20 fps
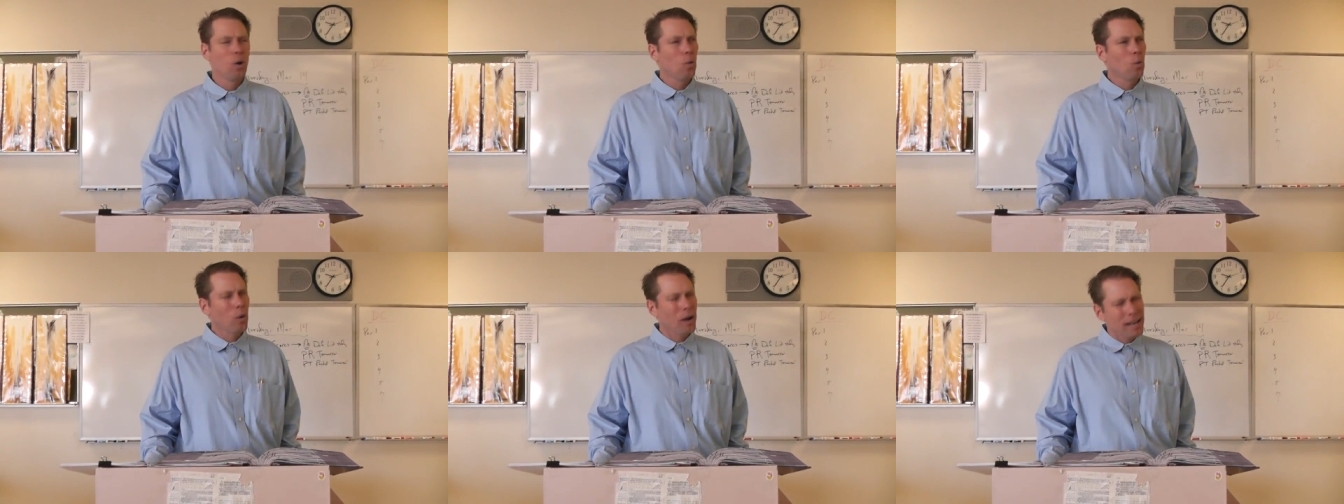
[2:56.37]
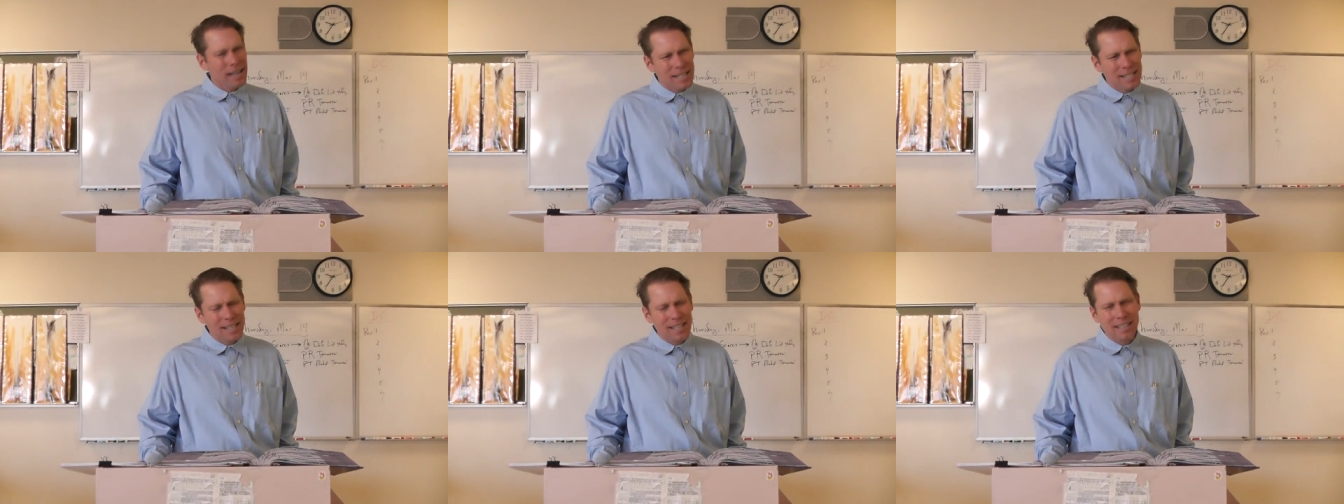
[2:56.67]

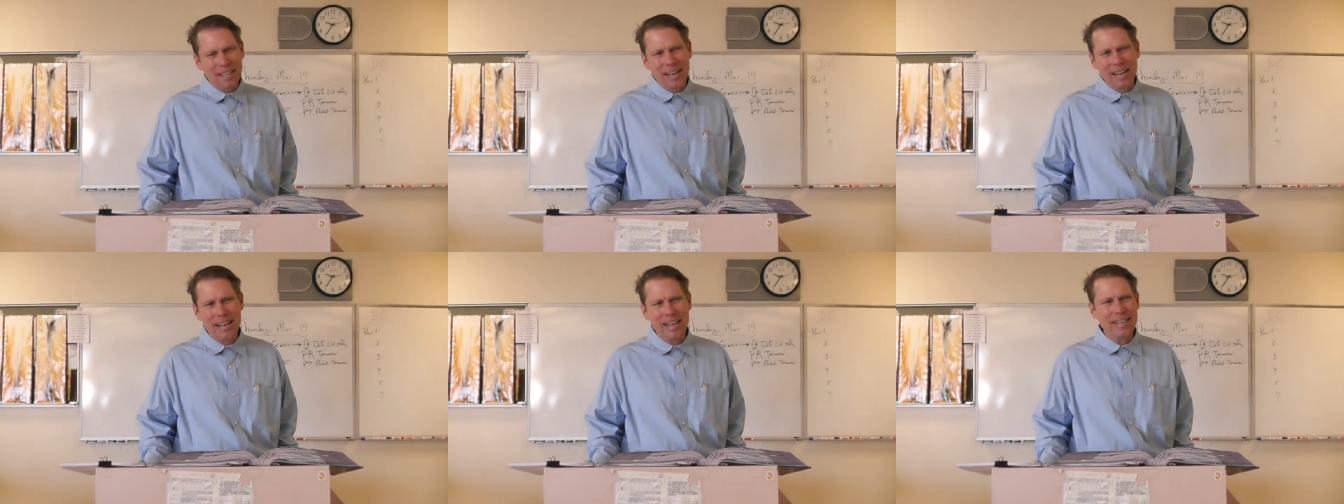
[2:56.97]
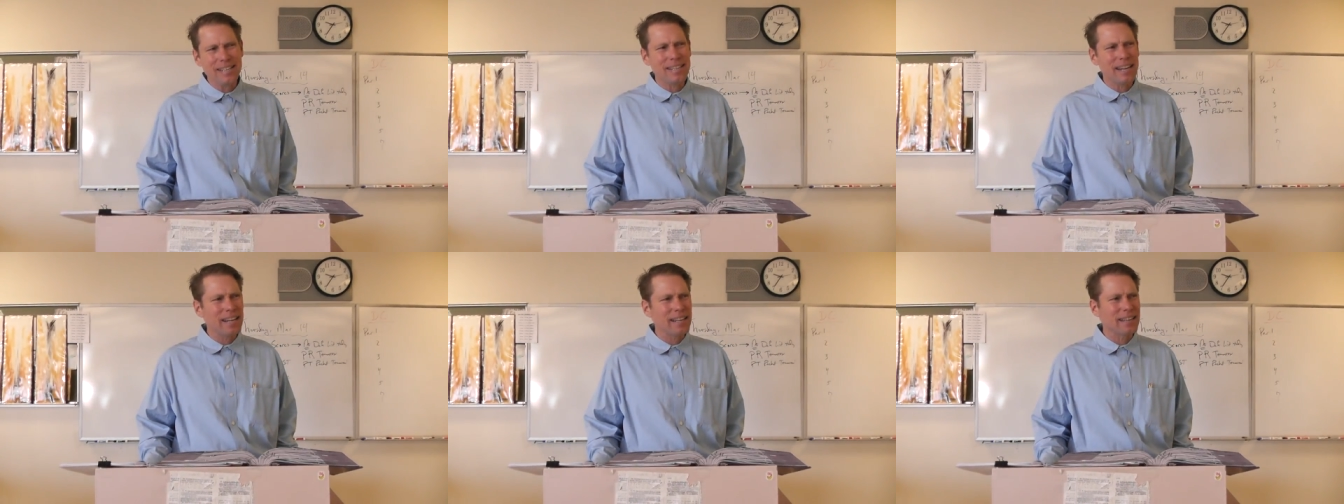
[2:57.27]
what is it that
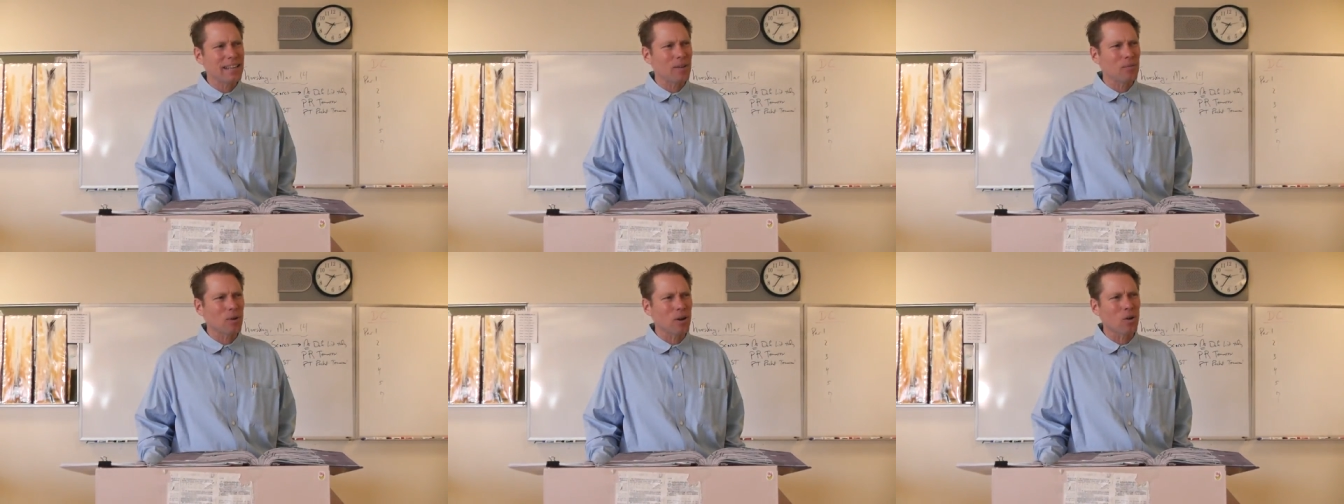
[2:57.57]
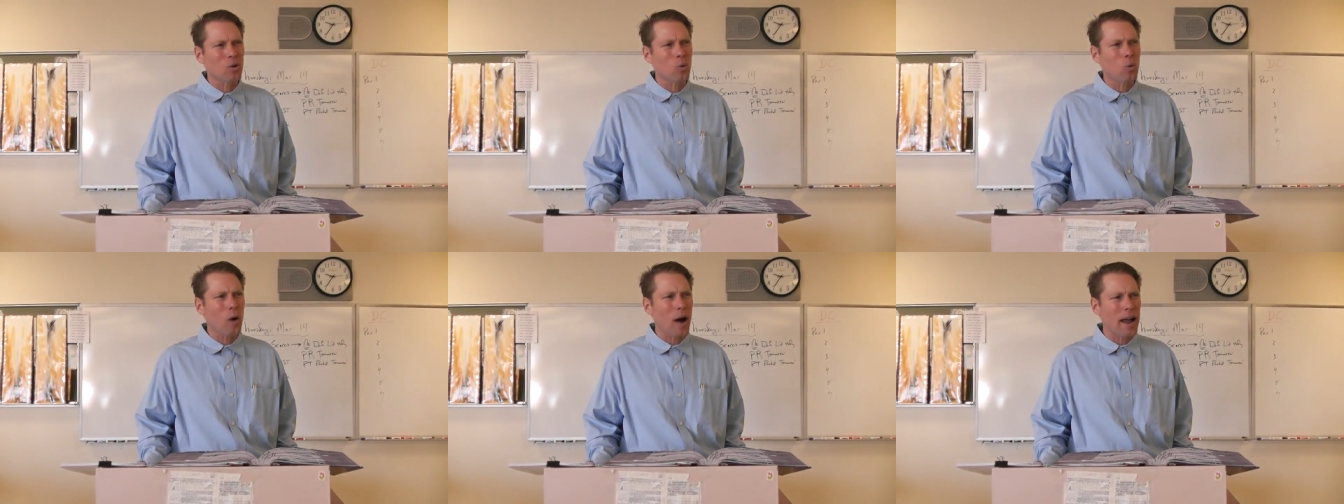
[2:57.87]
he did that
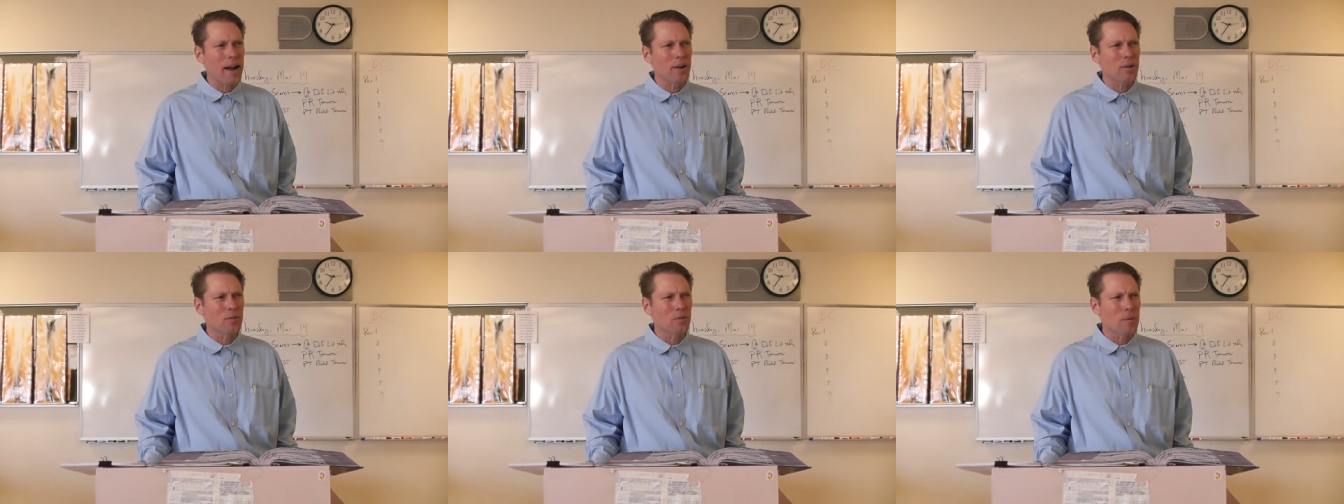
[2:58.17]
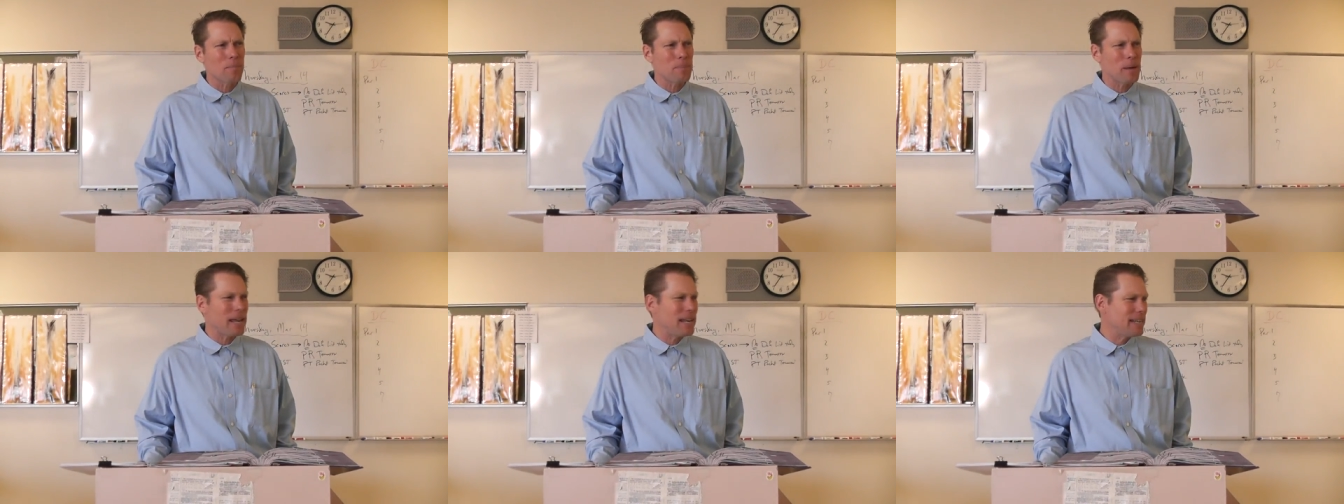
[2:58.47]
required
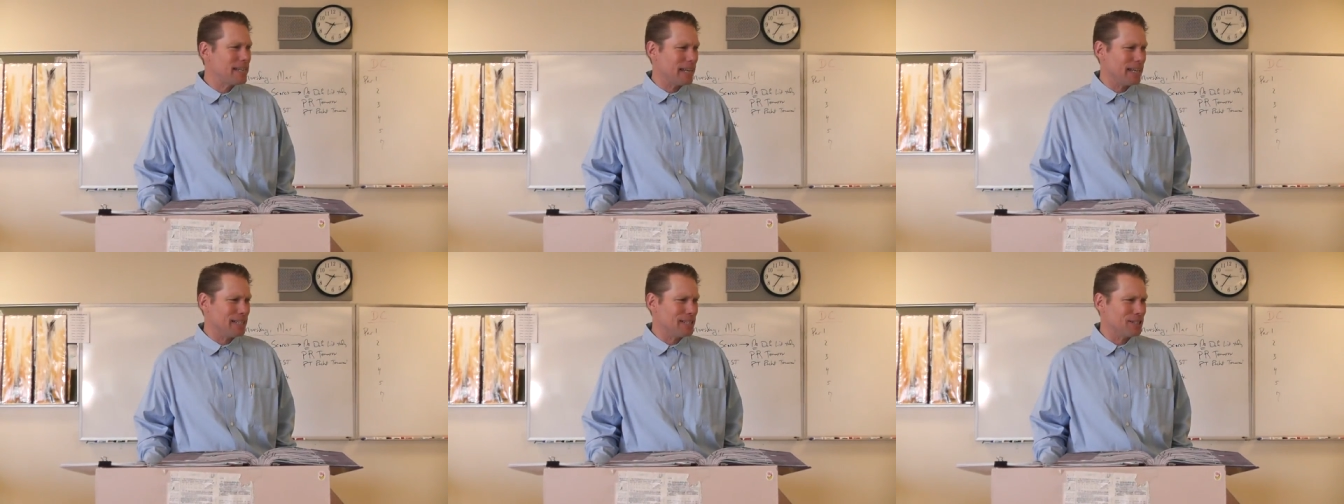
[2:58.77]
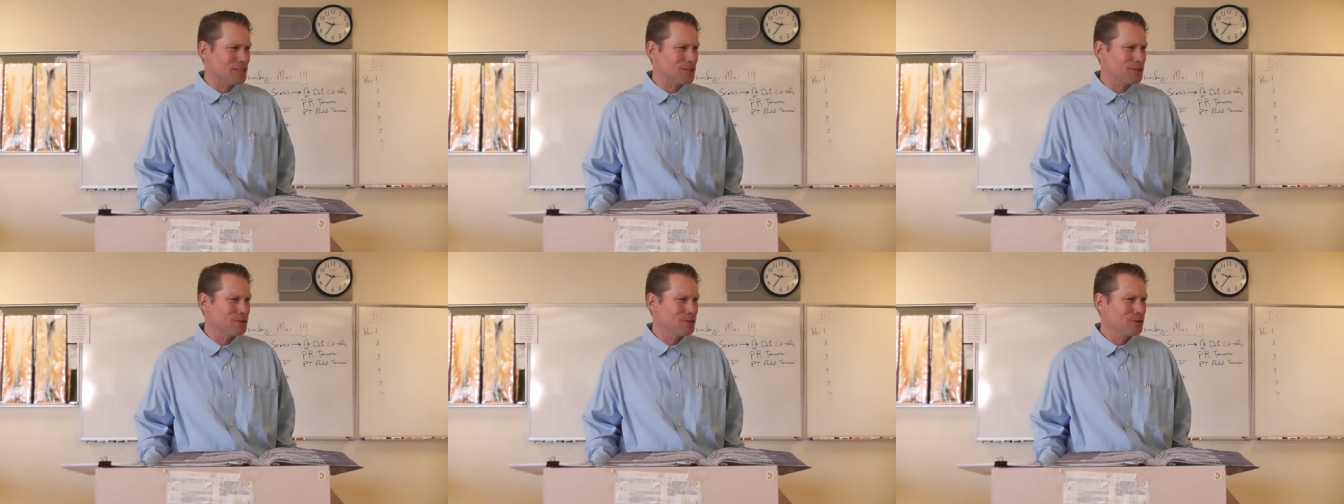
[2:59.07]

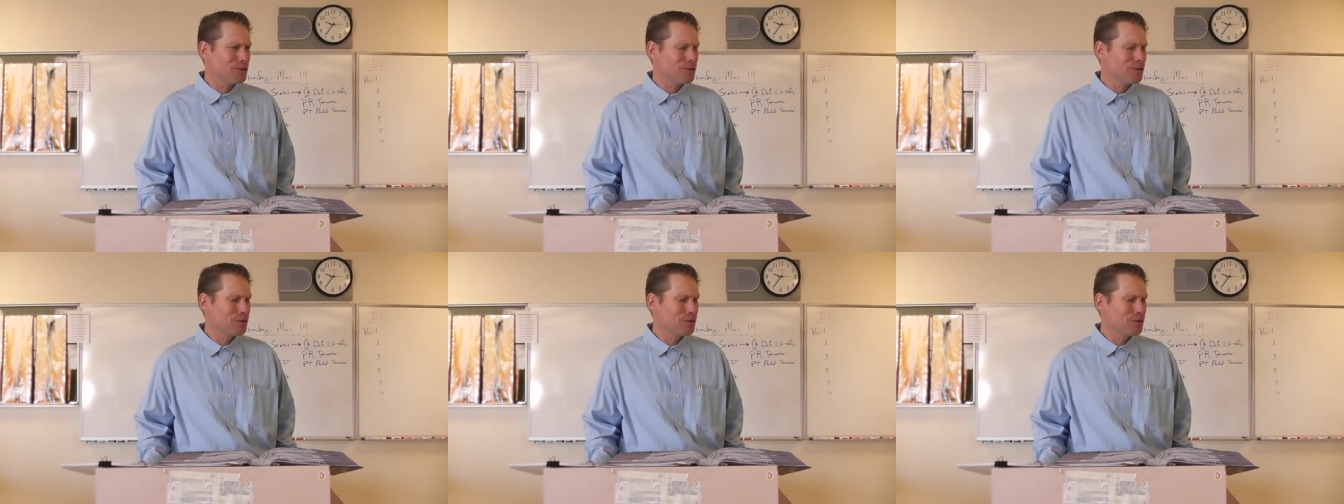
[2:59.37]
repentance?